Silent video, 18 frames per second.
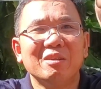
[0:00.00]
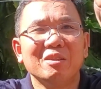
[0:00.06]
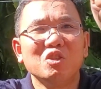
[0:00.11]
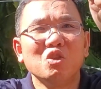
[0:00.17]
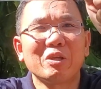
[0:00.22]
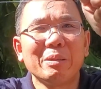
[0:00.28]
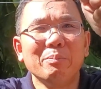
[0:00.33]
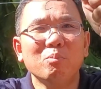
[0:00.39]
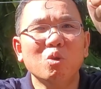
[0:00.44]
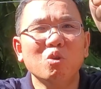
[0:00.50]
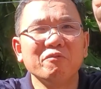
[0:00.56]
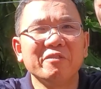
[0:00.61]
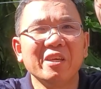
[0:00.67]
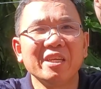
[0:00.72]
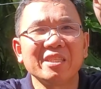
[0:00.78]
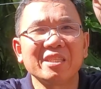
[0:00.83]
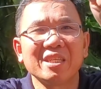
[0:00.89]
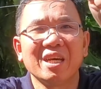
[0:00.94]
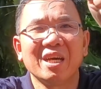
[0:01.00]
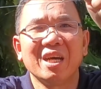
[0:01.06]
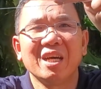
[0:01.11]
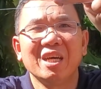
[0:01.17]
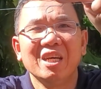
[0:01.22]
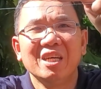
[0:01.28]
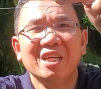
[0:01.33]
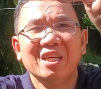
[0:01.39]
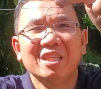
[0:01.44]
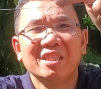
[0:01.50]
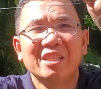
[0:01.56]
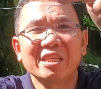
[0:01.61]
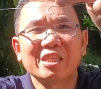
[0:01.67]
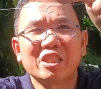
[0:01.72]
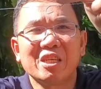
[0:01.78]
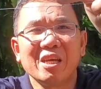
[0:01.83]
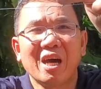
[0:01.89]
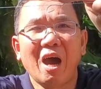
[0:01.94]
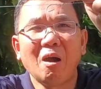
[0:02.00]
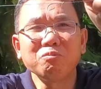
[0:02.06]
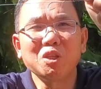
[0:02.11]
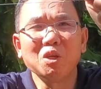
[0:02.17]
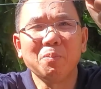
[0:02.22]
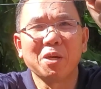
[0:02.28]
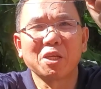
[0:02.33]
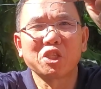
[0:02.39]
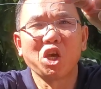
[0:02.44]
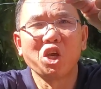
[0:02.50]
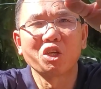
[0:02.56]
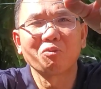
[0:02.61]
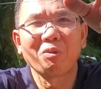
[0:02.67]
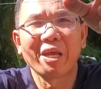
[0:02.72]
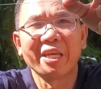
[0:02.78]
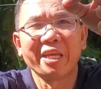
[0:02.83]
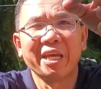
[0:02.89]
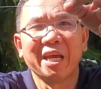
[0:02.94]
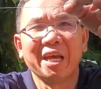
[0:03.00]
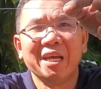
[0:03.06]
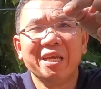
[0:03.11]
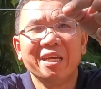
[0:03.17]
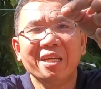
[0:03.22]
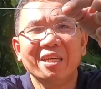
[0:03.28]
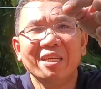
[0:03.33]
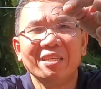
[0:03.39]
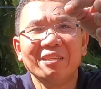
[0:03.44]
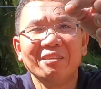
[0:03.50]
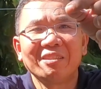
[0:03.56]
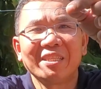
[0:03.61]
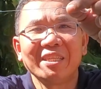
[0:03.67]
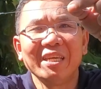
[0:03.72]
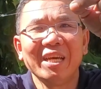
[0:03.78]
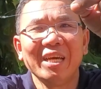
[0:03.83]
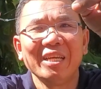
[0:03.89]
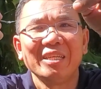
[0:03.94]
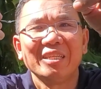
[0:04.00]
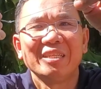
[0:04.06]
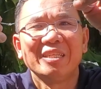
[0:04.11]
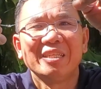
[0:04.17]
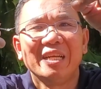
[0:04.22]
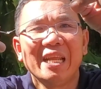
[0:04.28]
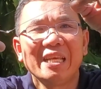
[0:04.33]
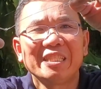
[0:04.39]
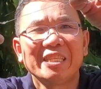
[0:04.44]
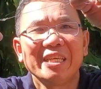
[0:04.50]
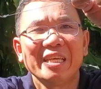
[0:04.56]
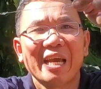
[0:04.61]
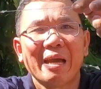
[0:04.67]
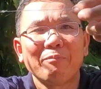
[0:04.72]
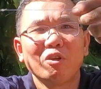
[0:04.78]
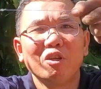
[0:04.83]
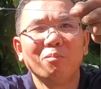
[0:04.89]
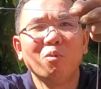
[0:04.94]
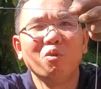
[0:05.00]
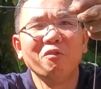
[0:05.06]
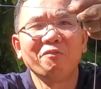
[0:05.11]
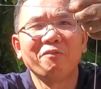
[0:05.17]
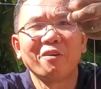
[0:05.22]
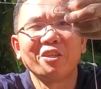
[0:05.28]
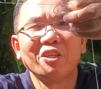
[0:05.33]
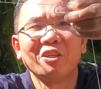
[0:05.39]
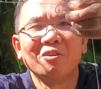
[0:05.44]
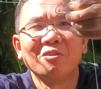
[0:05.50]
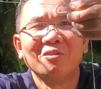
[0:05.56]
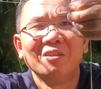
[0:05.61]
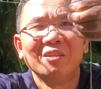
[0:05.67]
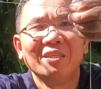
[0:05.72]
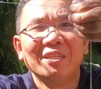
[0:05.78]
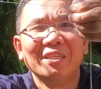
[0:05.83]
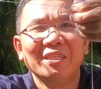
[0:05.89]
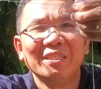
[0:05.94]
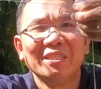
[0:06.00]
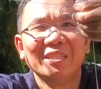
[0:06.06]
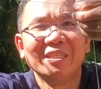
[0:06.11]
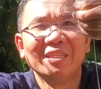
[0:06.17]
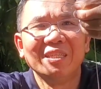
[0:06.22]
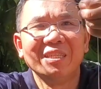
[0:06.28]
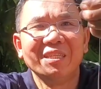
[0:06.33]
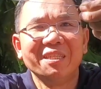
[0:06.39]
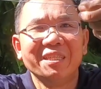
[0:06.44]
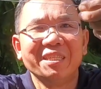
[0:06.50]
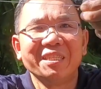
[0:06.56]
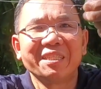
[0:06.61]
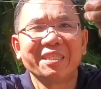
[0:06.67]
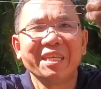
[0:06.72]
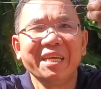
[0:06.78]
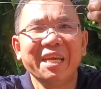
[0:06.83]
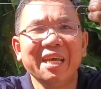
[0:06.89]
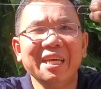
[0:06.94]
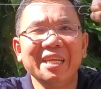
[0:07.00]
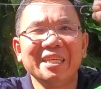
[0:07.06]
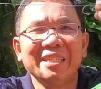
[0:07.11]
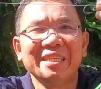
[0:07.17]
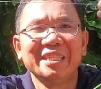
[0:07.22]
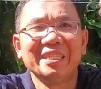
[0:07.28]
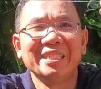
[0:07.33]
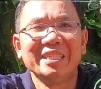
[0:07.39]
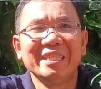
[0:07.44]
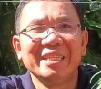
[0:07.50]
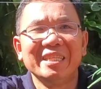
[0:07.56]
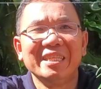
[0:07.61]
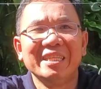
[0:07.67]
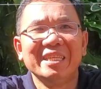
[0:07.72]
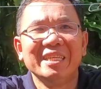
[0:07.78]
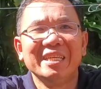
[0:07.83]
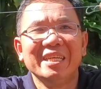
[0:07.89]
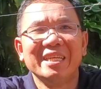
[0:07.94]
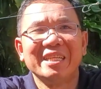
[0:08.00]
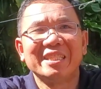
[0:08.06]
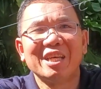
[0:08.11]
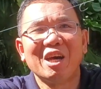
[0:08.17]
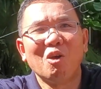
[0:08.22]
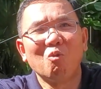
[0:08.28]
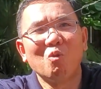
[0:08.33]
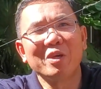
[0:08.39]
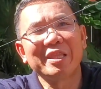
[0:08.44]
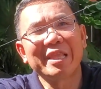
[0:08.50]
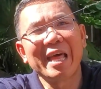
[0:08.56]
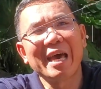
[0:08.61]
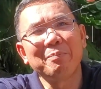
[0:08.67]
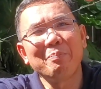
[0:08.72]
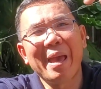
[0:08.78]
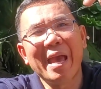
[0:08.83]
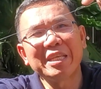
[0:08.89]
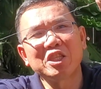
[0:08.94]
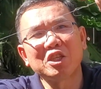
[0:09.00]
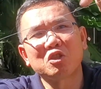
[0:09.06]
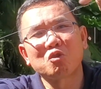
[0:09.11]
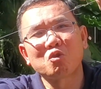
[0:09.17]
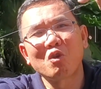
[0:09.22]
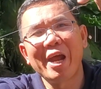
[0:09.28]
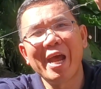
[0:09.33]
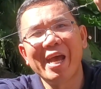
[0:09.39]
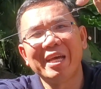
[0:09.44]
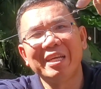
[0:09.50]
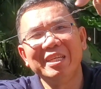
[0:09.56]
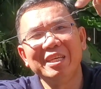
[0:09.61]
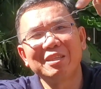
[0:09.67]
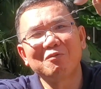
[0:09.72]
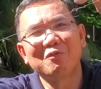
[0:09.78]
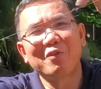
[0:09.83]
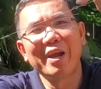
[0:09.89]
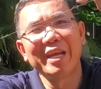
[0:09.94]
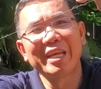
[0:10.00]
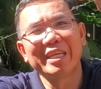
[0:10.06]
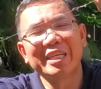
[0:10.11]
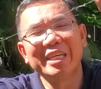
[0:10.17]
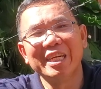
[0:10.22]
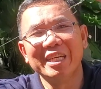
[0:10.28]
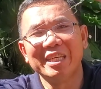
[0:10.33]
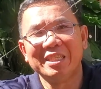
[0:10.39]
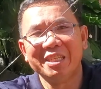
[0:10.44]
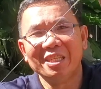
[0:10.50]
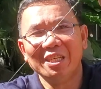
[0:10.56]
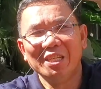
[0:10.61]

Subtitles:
You can move this octopus hook right here. See it? Let's see. I'm gonna move it for you. See it? So with that magic thread, it's very good.